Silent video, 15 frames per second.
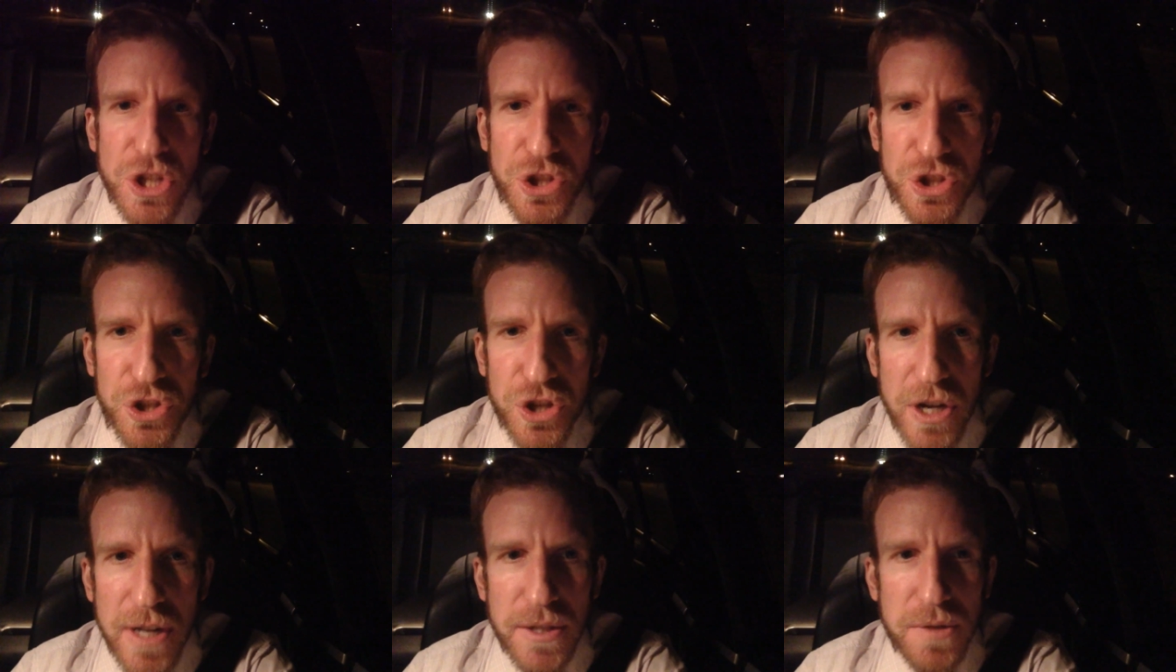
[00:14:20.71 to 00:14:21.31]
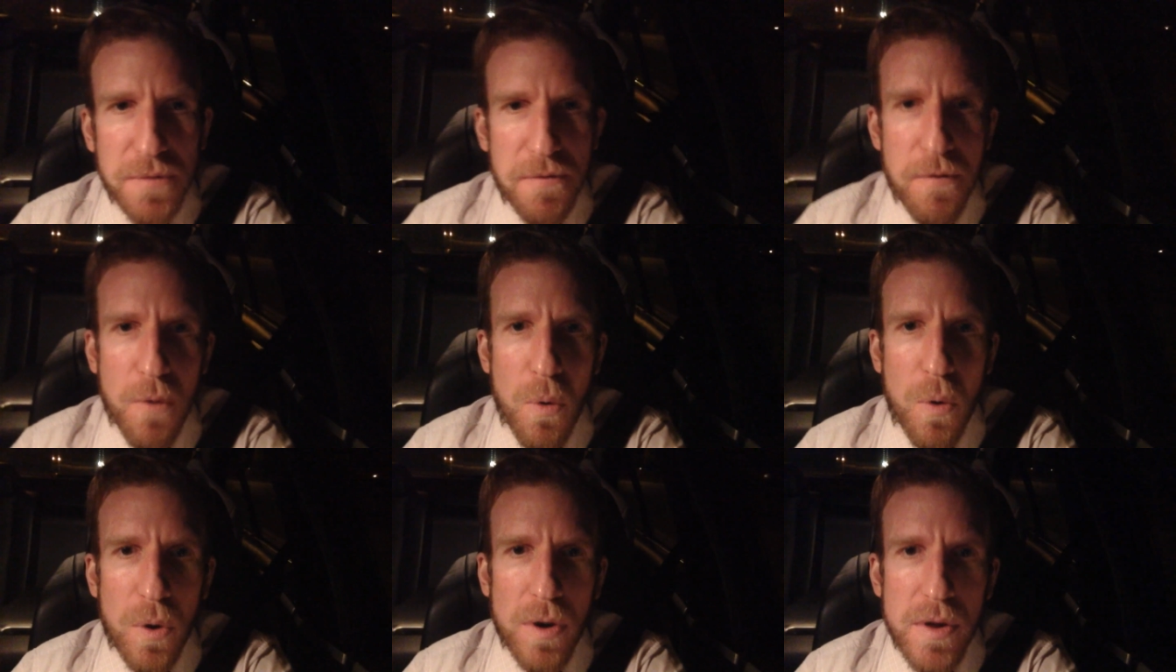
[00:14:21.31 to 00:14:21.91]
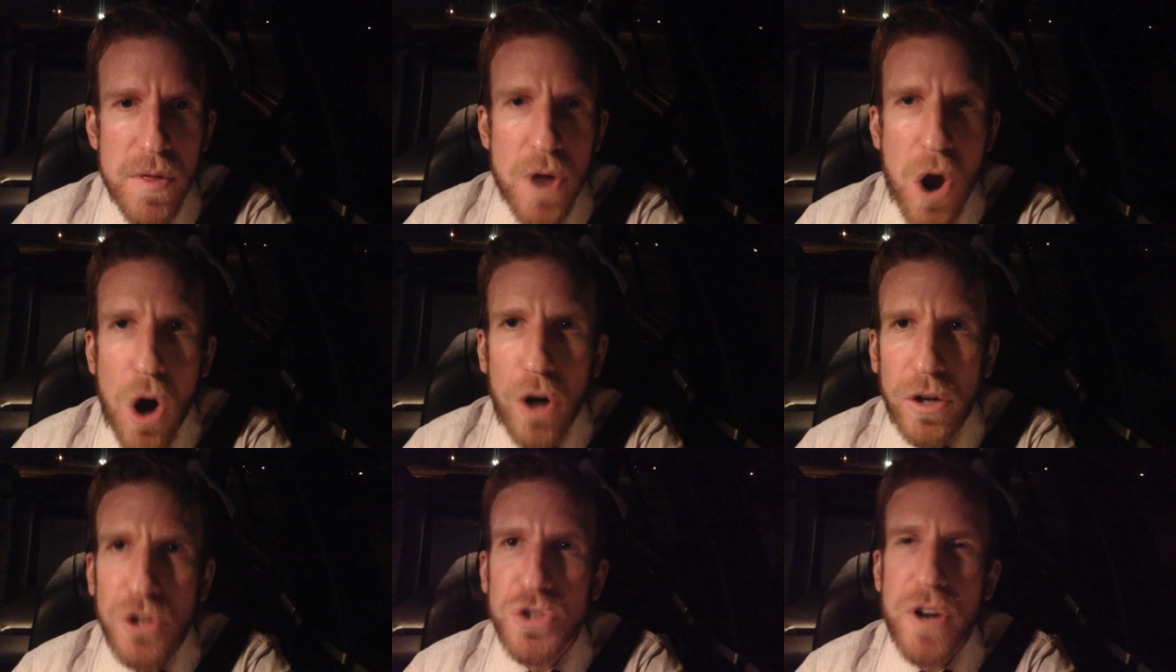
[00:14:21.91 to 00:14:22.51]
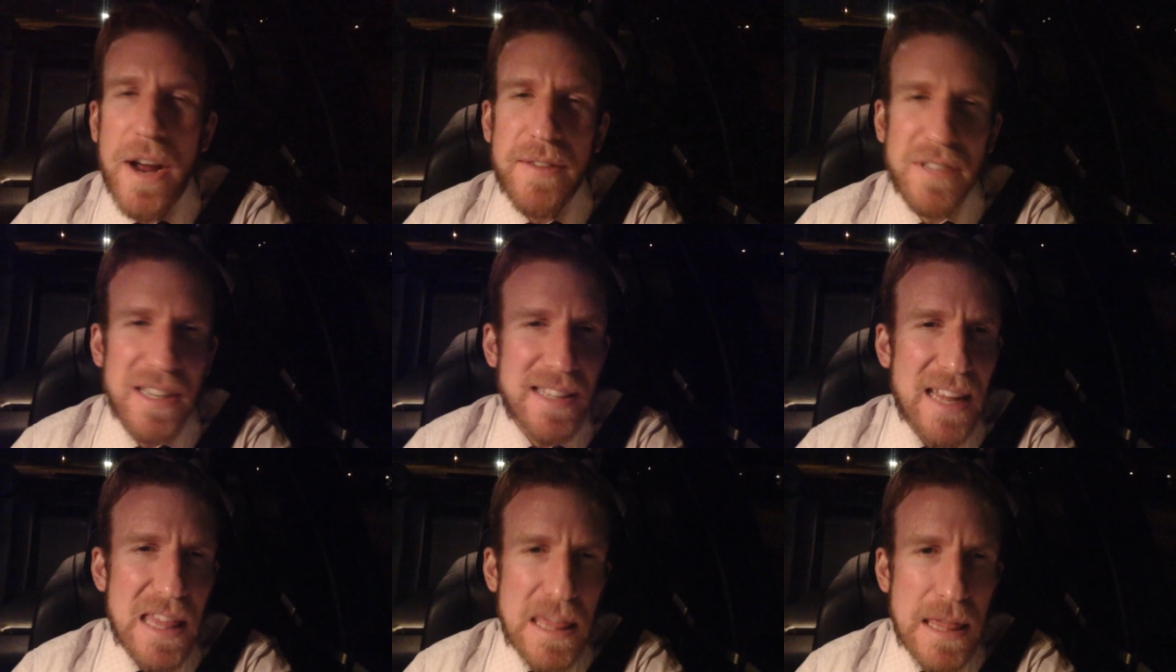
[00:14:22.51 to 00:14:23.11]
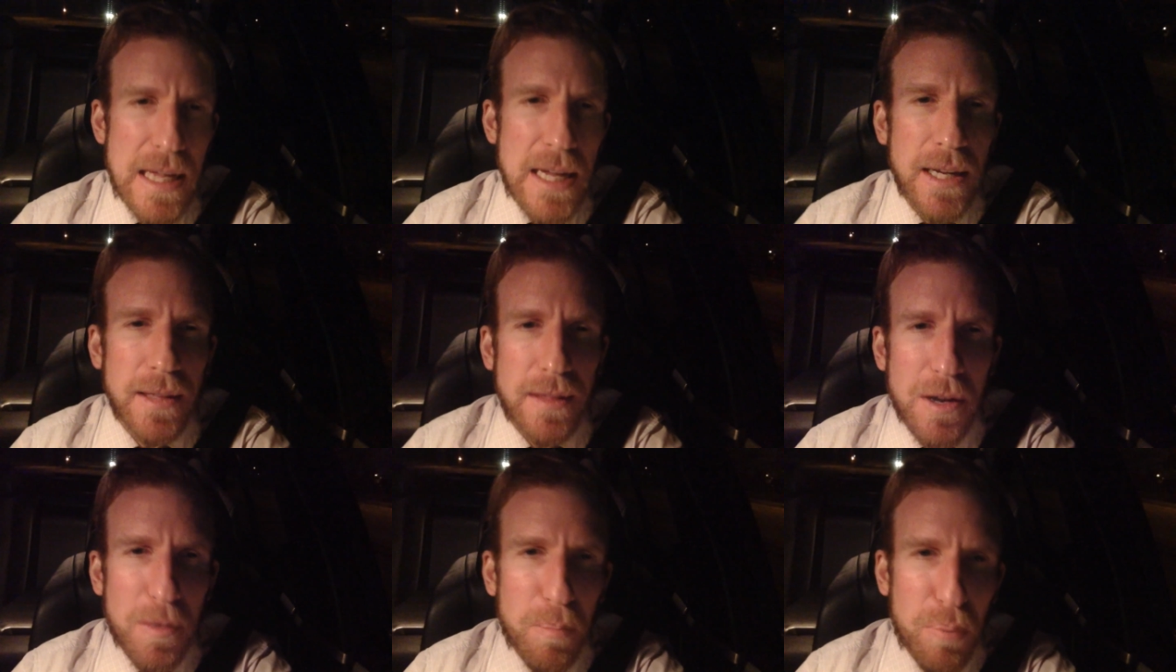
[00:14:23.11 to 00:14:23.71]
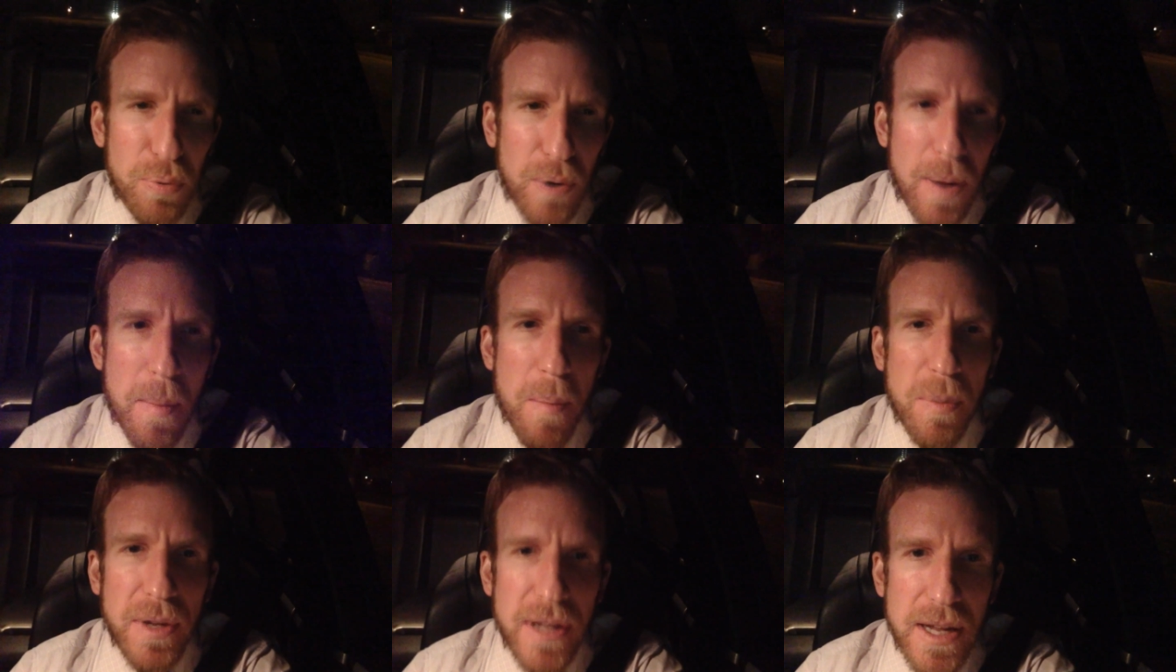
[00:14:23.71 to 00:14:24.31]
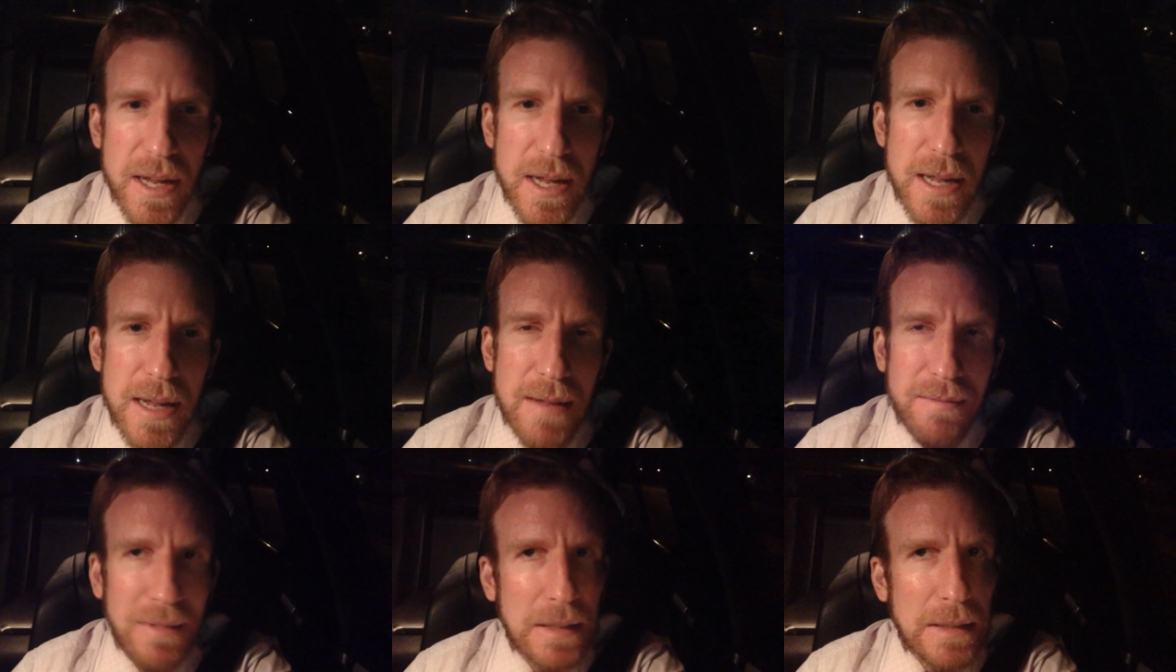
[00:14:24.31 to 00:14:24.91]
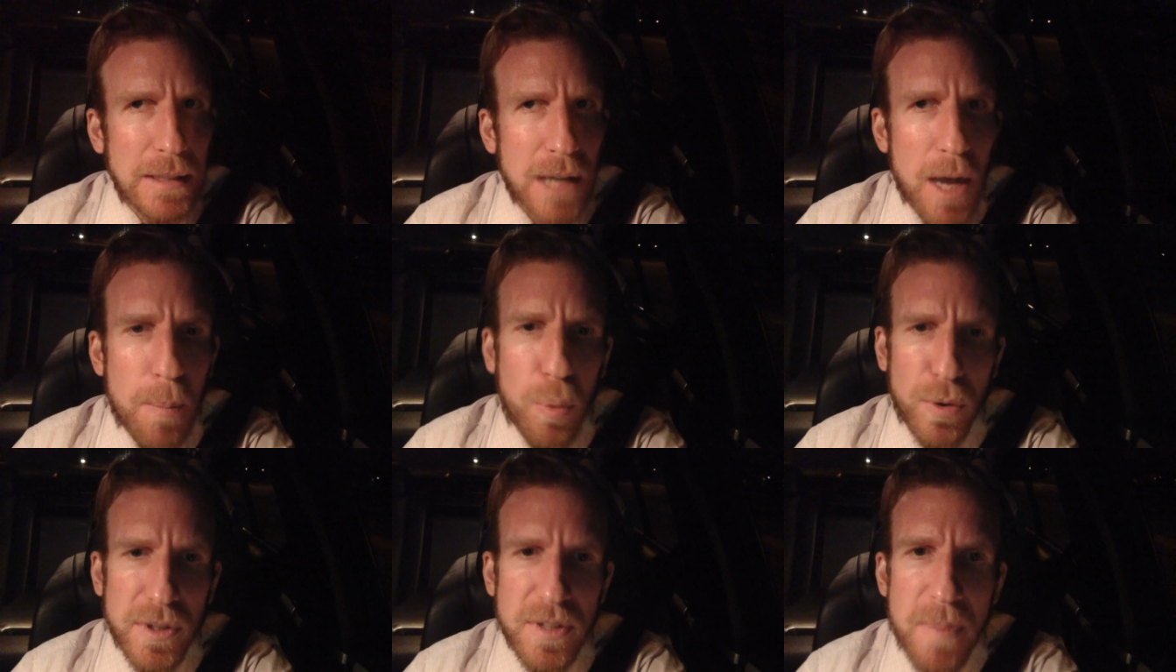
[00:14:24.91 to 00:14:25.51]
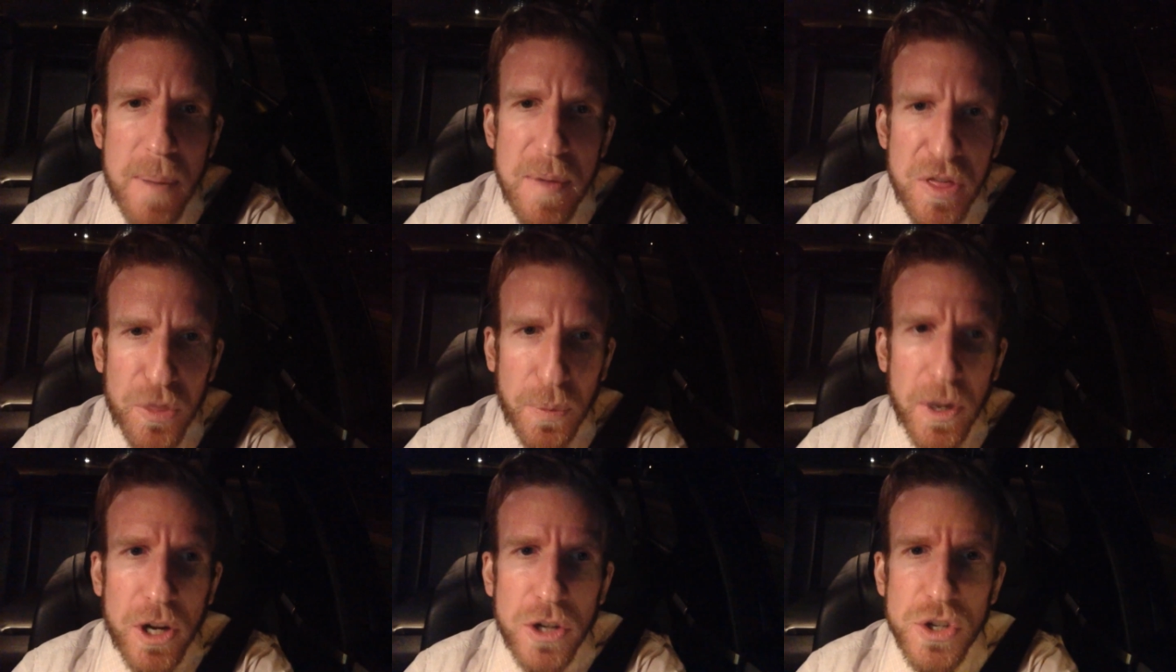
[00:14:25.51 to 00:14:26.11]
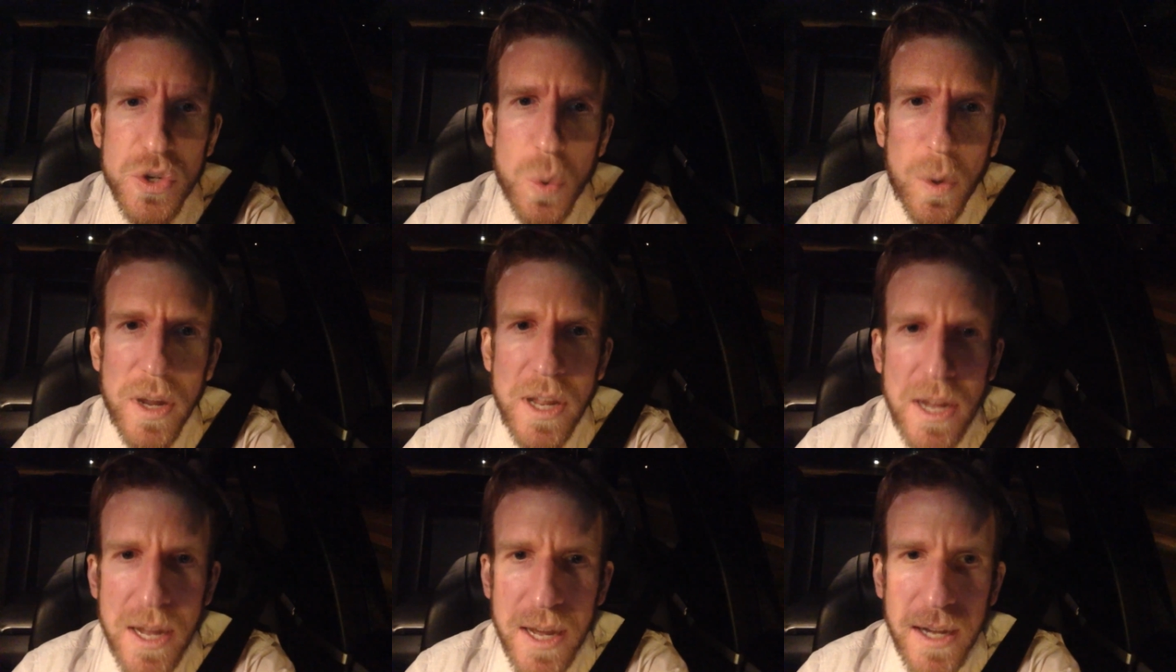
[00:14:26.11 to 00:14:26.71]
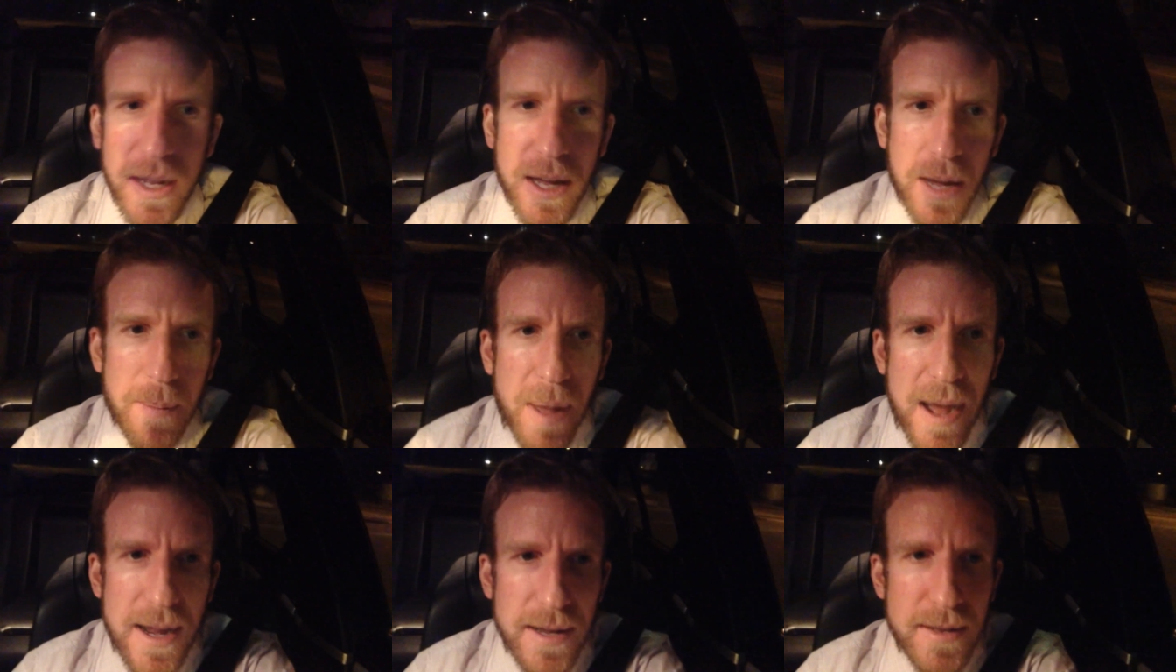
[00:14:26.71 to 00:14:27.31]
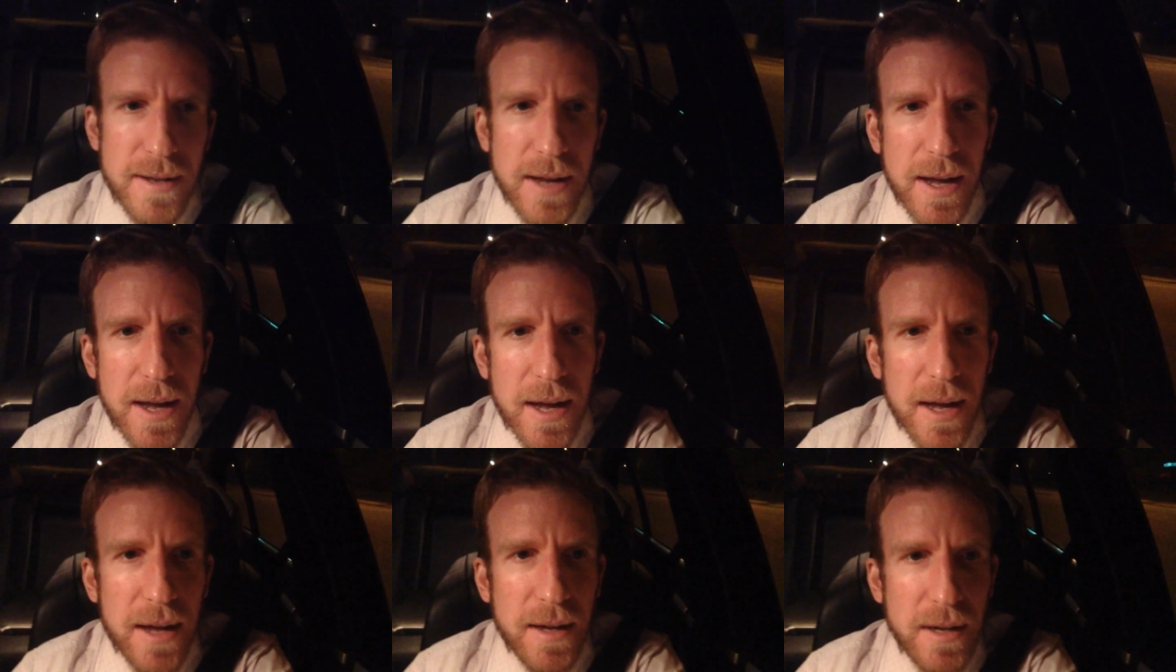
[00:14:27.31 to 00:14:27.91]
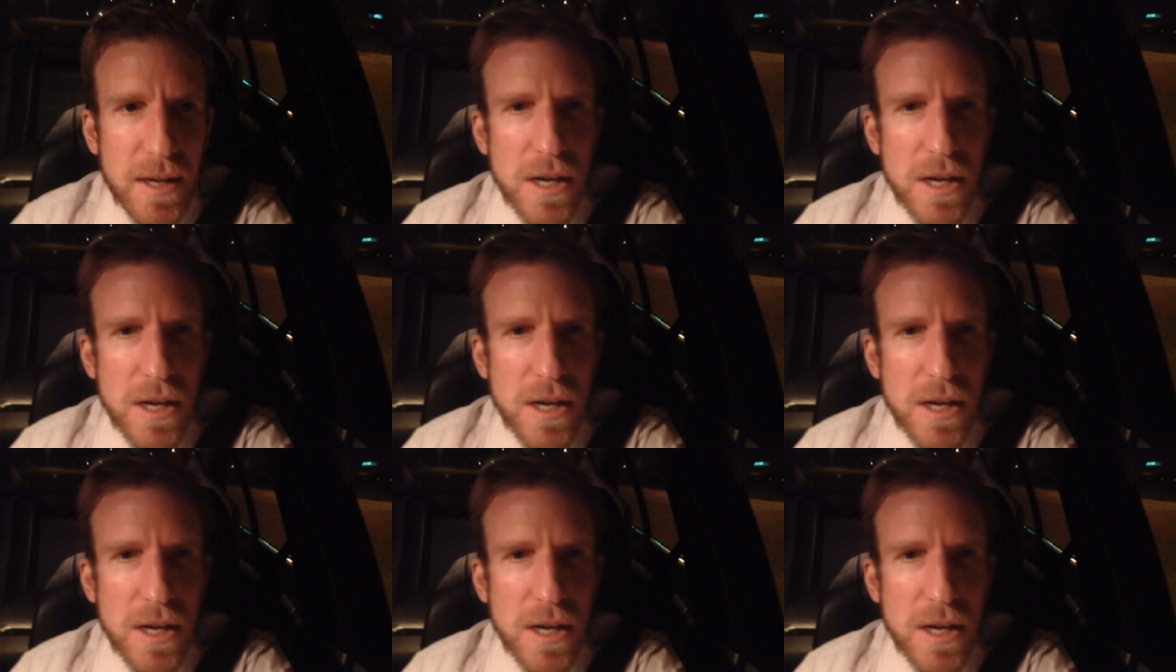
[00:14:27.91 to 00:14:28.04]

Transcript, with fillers: just for the hard drives because I think they're probably upwards of maybe 320 uh, gigabyte uh,